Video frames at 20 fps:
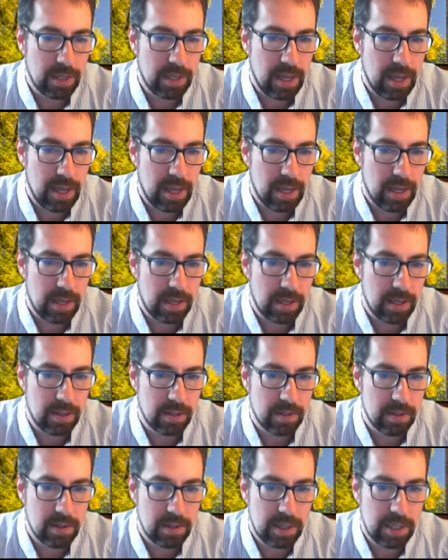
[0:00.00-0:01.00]
a
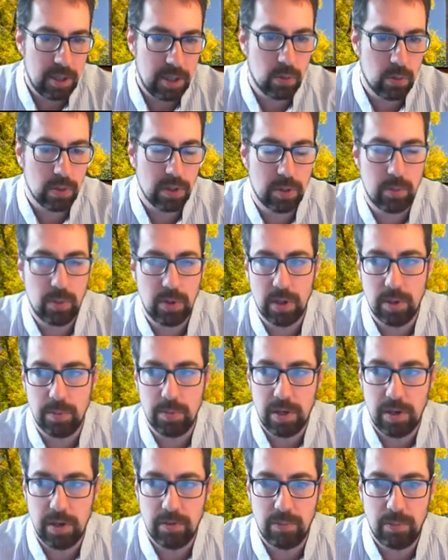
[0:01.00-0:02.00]
equilibrium
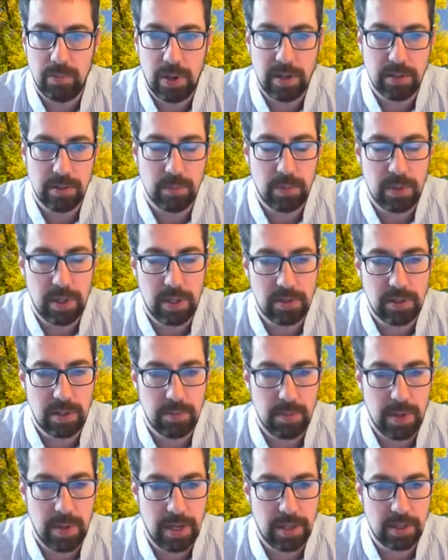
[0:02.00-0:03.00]
of plus and
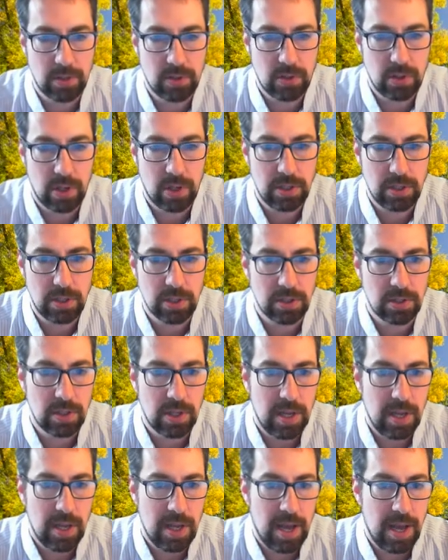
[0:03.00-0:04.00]
minus charges,
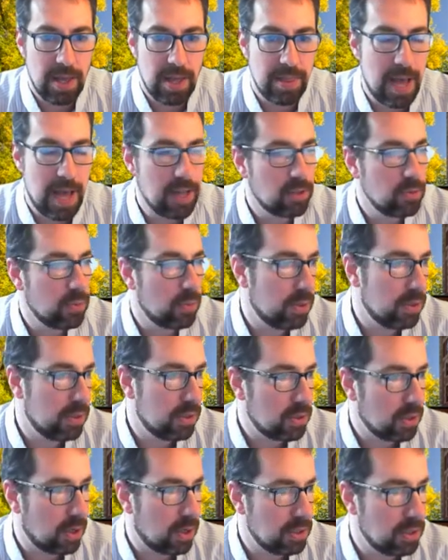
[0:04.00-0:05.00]
and that's where the
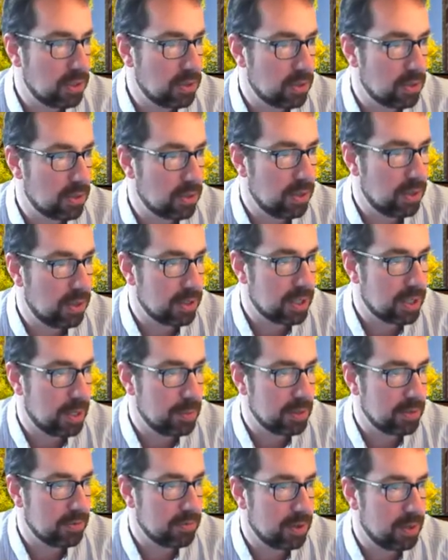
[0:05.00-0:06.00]
charges are
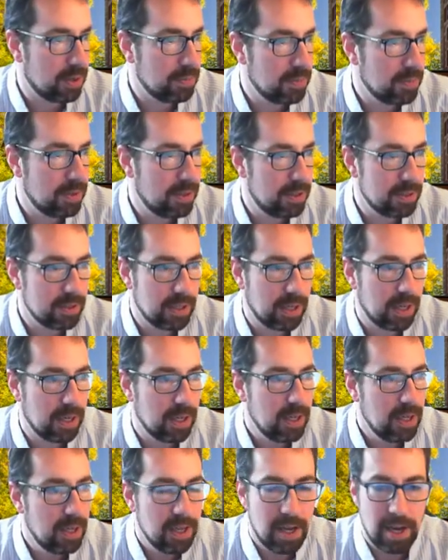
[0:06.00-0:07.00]
coming from. Okay,
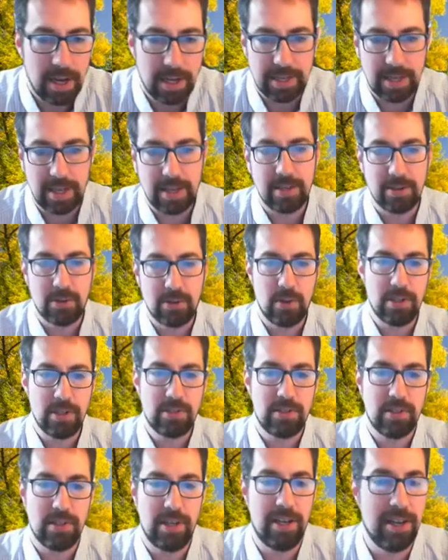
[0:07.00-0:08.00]
I get a
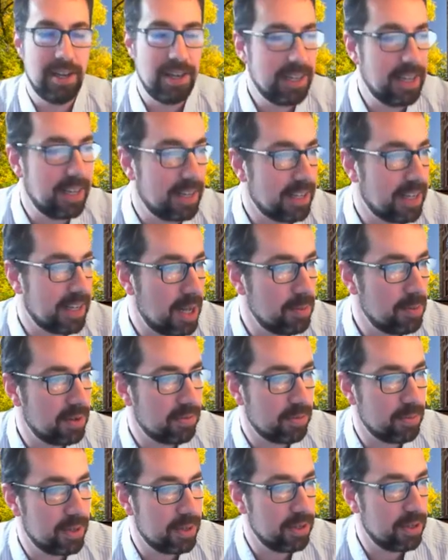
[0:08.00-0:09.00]
question. I get a comment
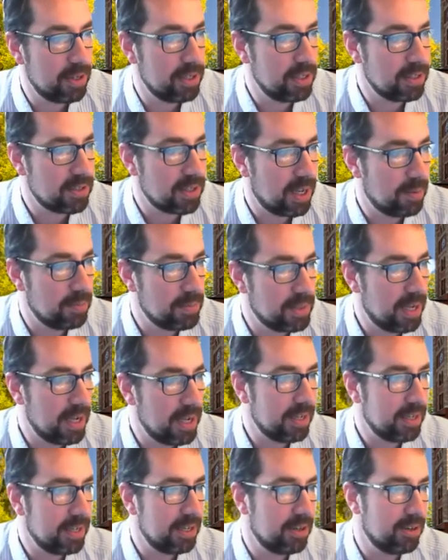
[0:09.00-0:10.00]
from the audience. I'm
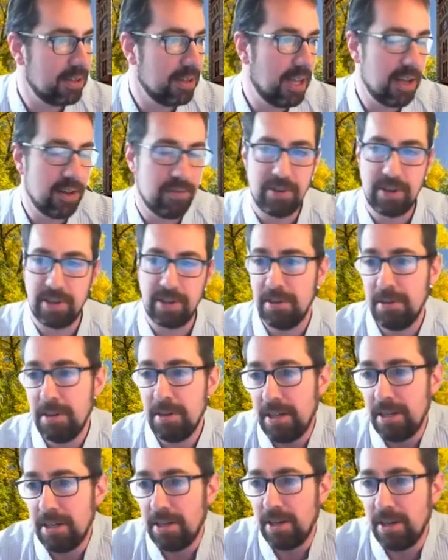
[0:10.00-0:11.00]
dying here laughing.
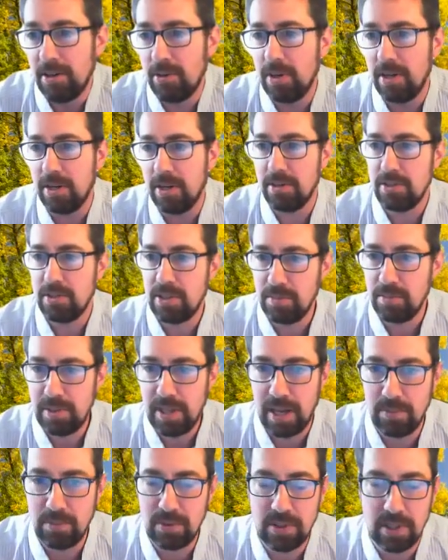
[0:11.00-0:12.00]
Oh well,
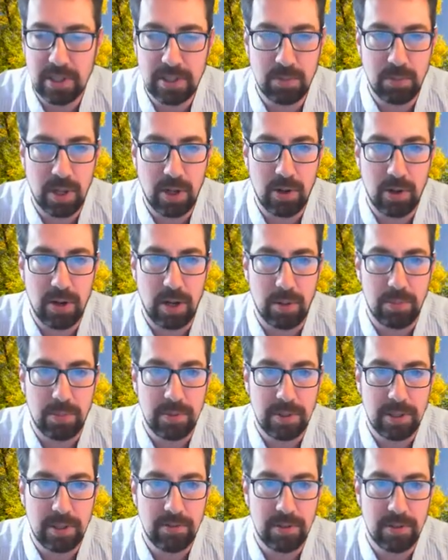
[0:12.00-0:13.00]
sometimes things blow up
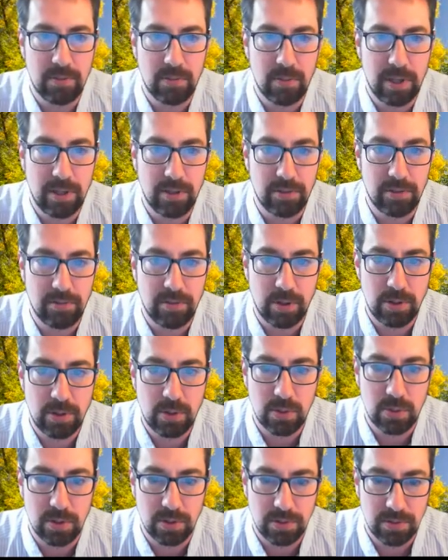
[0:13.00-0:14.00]
even when they're
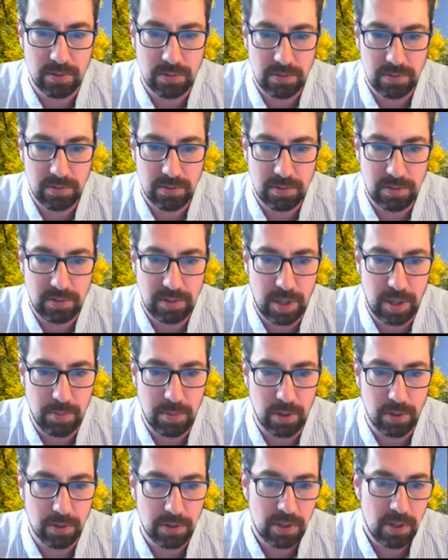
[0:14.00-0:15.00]
virtual
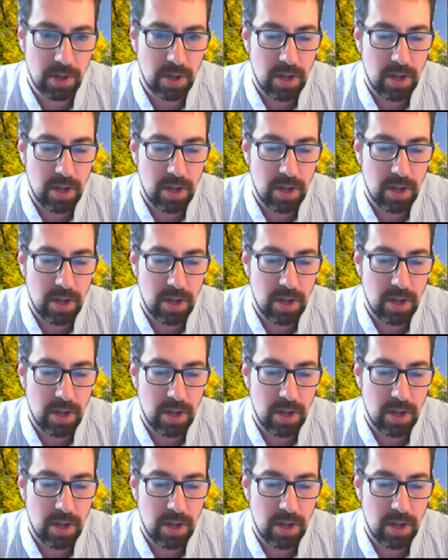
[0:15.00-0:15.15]
demos.